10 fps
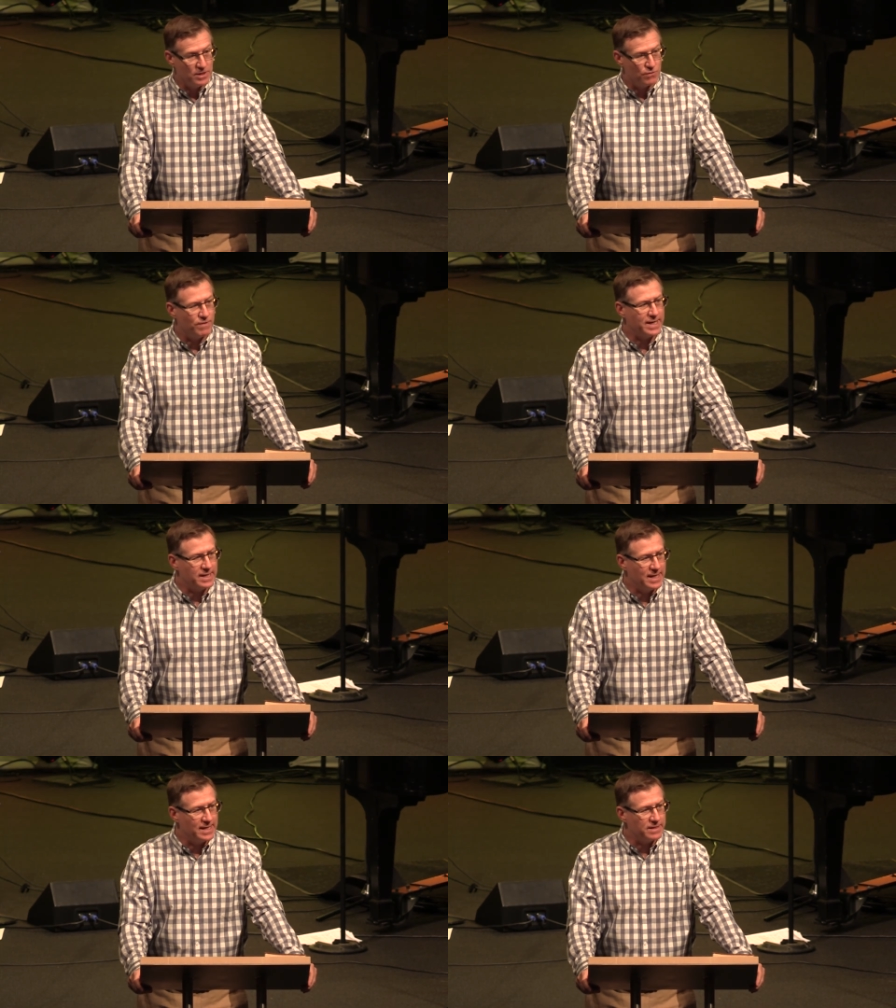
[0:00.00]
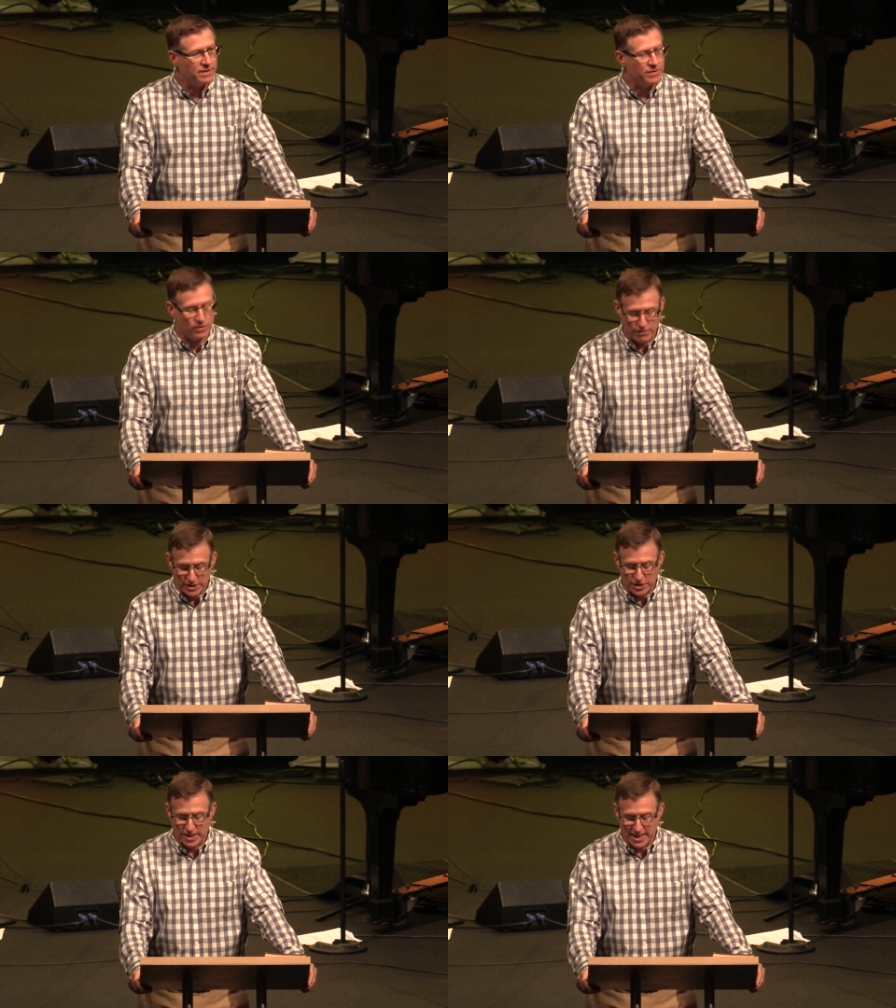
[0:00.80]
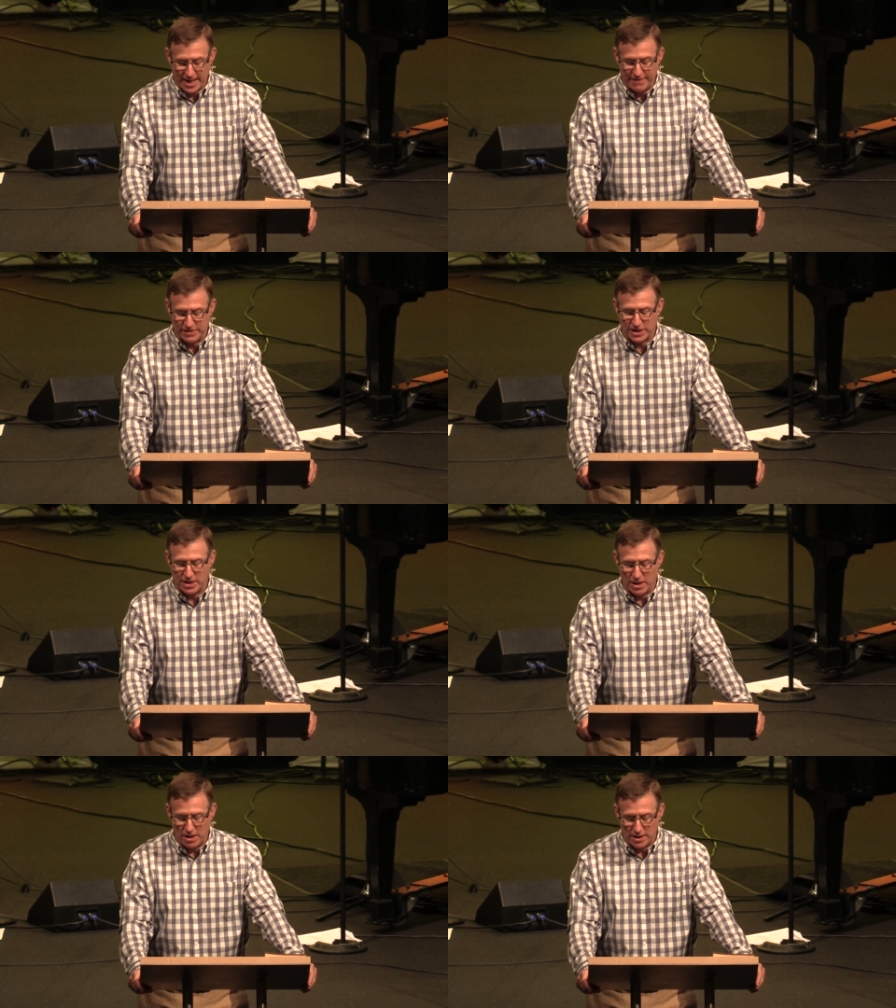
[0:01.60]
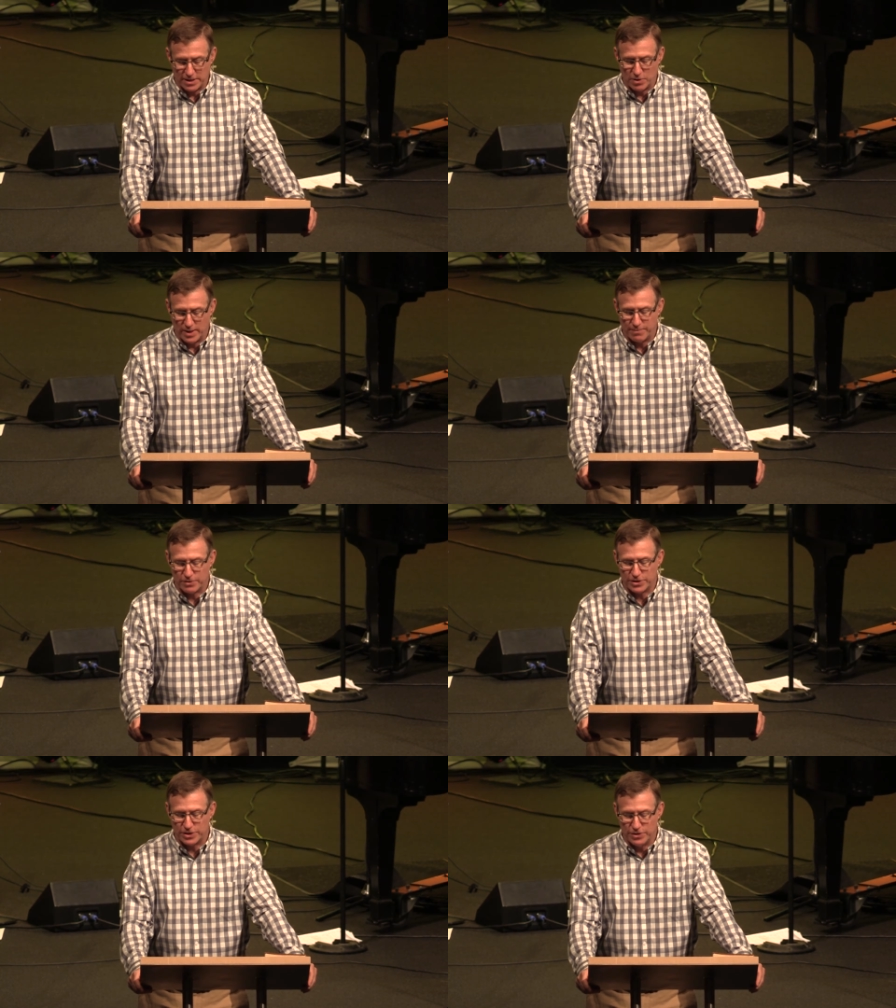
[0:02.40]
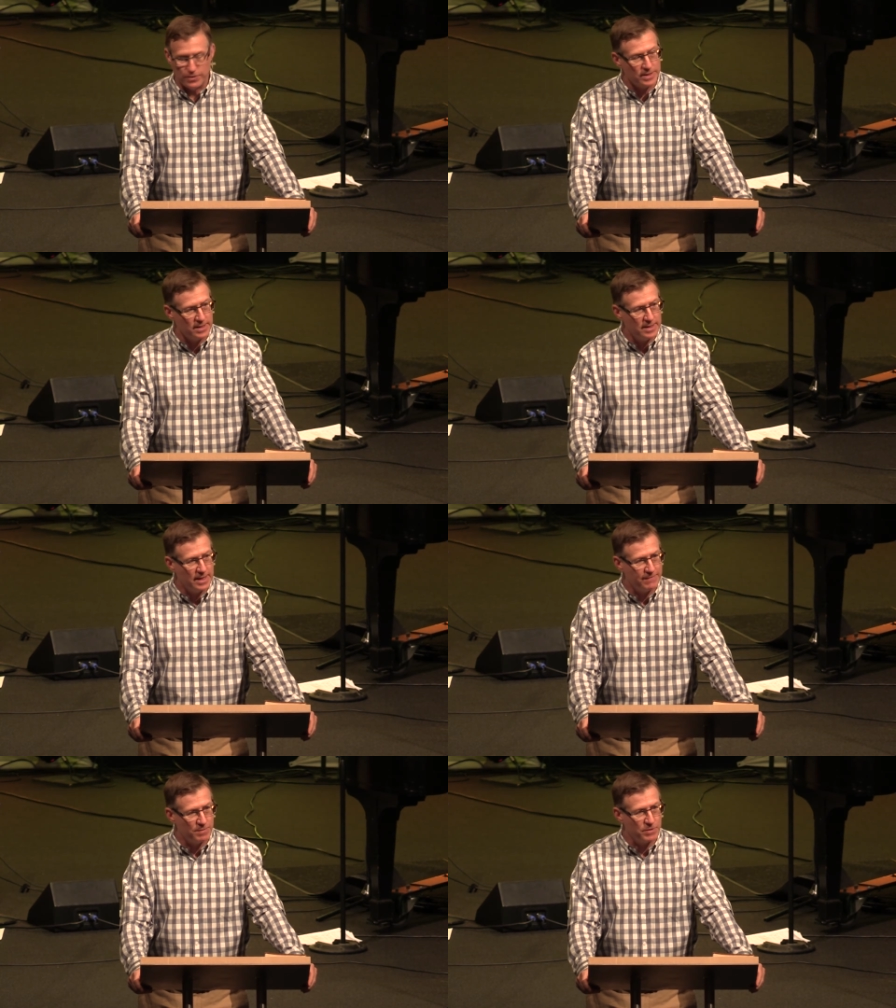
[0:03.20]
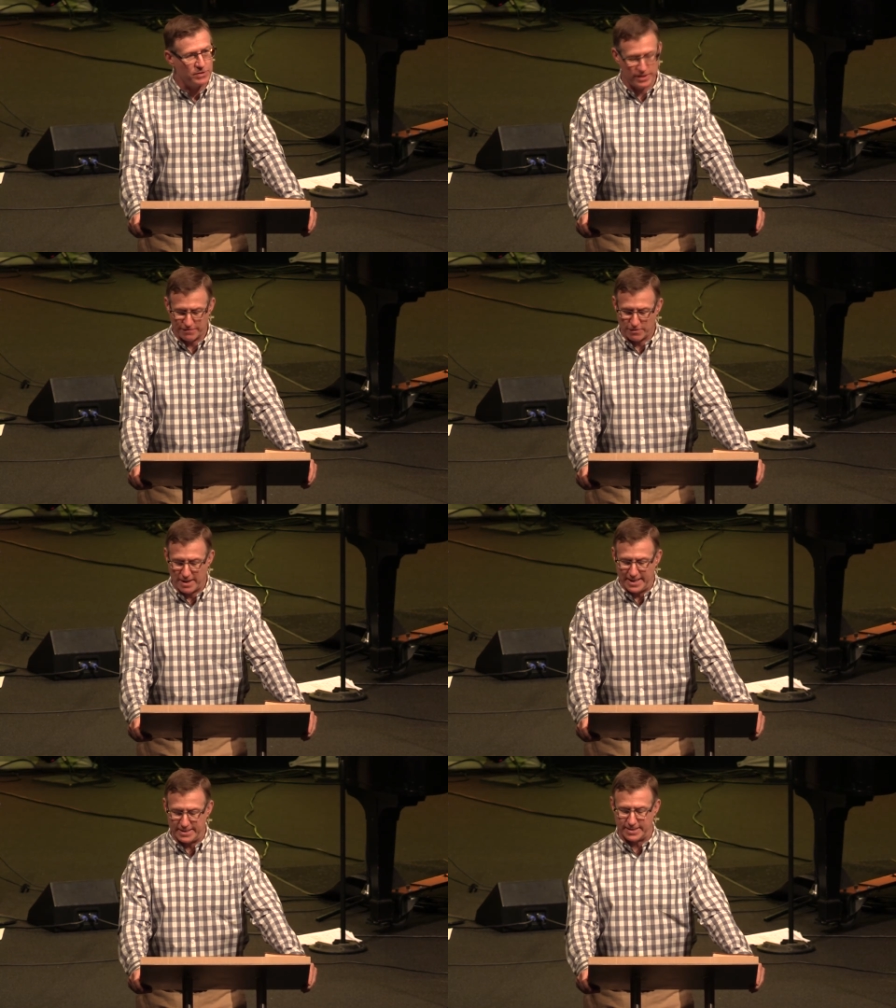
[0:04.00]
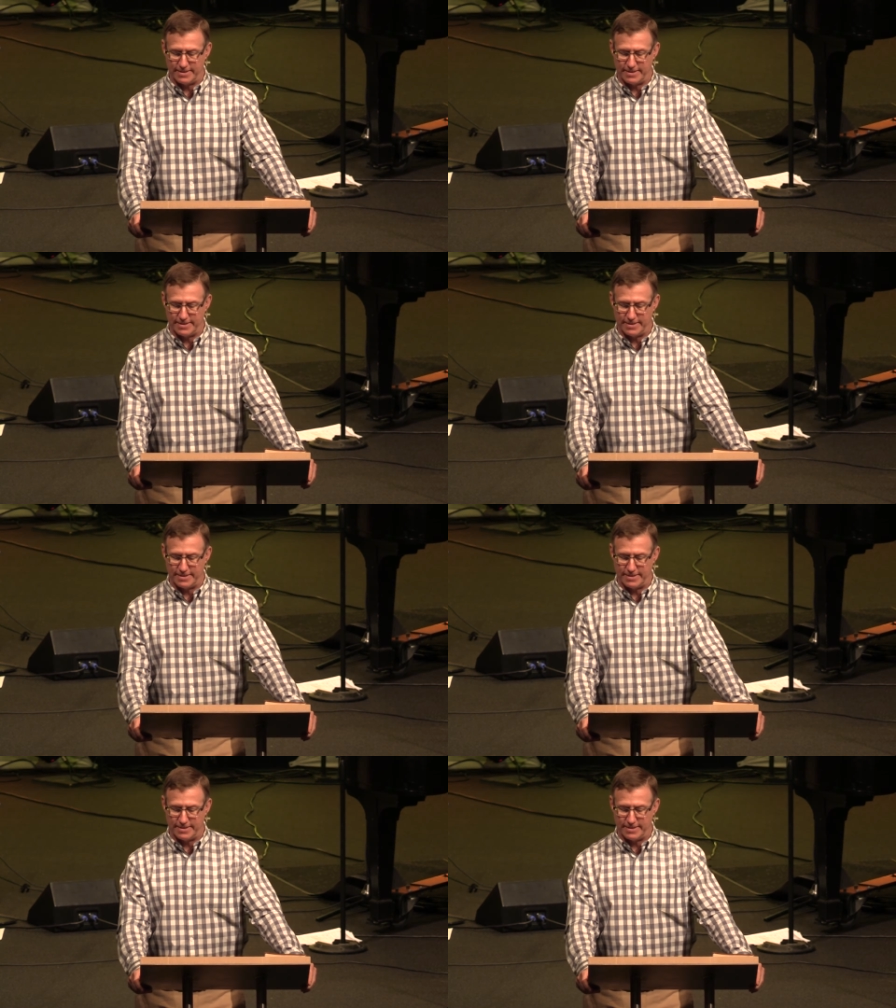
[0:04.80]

recognizing that the Christian life is an ongoing pursuit of the person of Christ,